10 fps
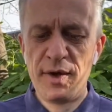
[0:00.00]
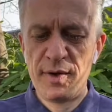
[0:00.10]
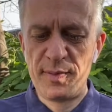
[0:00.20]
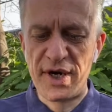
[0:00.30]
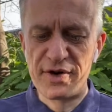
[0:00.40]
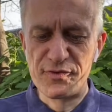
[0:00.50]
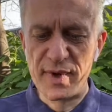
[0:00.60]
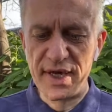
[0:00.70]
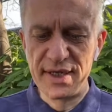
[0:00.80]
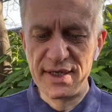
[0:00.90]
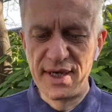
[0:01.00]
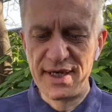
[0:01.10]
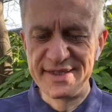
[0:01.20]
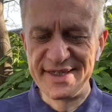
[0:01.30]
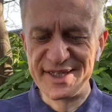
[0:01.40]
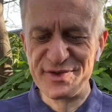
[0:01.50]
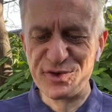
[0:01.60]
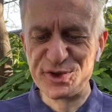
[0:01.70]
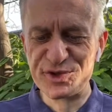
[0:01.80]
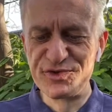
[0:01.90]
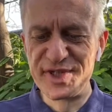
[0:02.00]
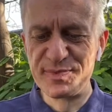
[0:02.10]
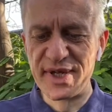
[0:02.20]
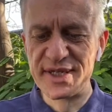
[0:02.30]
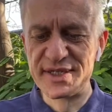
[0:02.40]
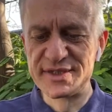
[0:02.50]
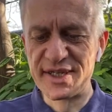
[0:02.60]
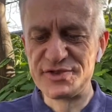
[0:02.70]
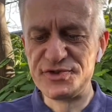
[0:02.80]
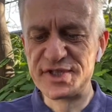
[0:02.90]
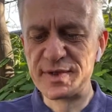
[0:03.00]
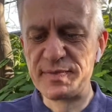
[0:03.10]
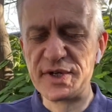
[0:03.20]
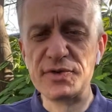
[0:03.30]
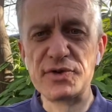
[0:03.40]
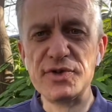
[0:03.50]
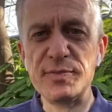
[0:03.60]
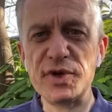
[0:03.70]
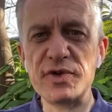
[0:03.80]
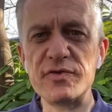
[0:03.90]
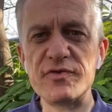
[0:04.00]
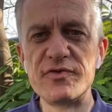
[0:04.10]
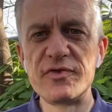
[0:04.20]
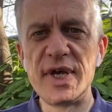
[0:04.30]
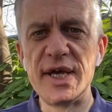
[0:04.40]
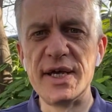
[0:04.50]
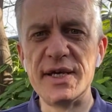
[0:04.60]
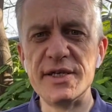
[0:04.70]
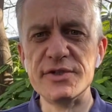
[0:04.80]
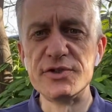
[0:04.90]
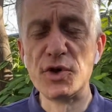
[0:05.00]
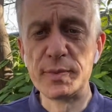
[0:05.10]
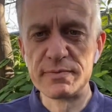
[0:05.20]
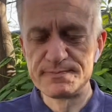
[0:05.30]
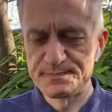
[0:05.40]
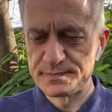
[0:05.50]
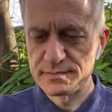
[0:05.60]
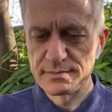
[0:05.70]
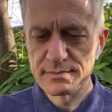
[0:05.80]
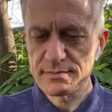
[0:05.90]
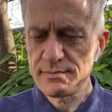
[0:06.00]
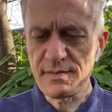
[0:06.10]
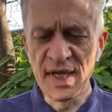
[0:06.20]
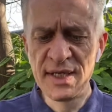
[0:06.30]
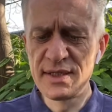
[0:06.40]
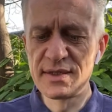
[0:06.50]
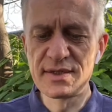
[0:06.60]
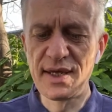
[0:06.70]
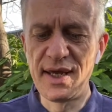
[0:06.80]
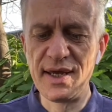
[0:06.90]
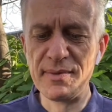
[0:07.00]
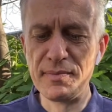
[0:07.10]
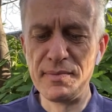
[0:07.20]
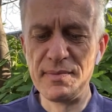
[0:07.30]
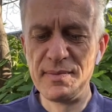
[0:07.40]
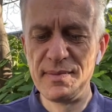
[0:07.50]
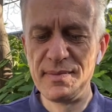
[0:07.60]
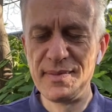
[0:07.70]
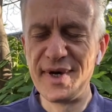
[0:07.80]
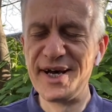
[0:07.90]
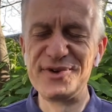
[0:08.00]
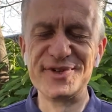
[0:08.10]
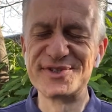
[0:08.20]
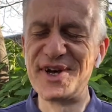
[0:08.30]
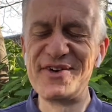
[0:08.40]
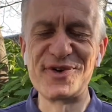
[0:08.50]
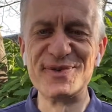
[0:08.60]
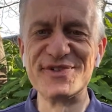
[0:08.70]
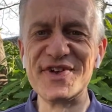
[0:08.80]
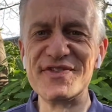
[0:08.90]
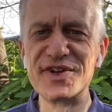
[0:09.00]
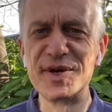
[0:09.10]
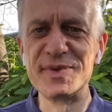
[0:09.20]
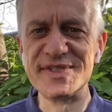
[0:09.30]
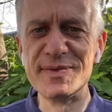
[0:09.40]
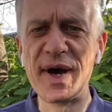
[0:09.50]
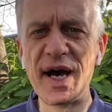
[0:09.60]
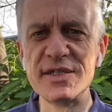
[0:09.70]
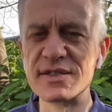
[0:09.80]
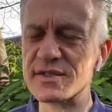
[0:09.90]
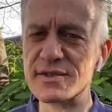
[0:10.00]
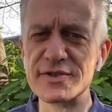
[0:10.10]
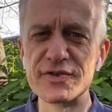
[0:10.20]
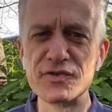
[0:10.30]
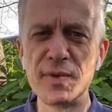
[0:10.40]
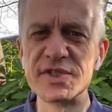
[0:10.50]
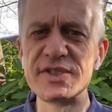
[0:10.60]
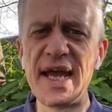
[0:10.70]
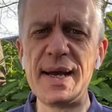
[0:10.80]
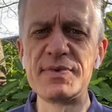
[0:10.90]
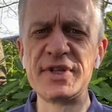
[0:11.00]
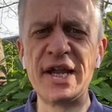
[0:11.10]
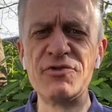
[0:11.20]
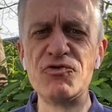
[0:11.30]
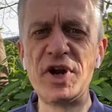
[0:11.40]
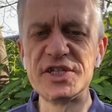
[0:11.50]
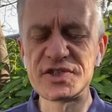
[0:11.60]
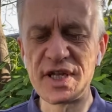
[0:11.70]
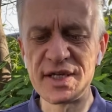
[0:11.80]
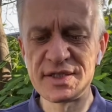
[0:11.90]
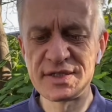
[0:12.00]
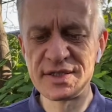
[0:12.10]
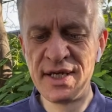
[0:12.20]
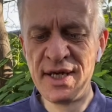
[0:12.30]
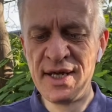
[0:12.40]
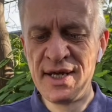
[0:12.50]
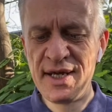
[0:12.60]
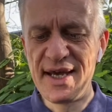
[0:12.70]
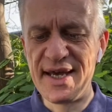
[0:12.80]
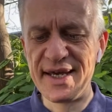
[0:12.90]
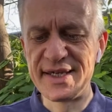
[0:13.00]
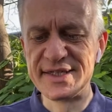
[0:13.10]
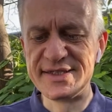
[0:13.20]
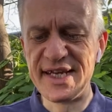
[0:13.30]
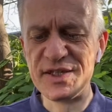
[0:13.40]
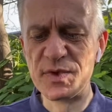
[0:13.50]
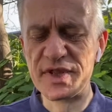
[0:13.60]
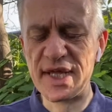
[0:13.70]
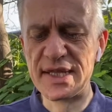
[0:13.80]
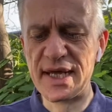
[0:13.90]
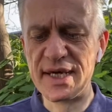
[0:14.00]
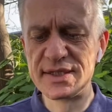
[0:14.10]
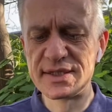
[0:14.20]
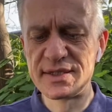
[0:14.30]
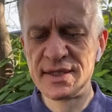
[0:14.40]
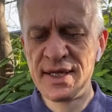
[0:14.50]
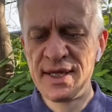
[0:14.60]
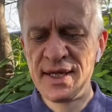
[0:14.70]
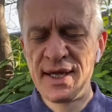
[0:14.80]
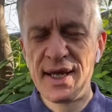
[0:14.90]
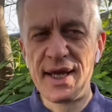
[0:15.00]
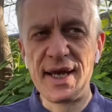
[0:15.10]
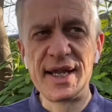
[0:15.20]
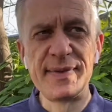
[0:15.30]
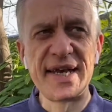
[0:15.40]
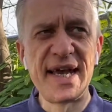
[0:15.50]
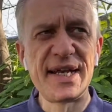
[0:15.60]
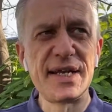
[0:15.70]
Part of my daily devotional reading plan has recently begun through the book of Job. And I know it's not everyone's favourite cup of tea, but actually there's so much depth and richness contained within that. And I'm again,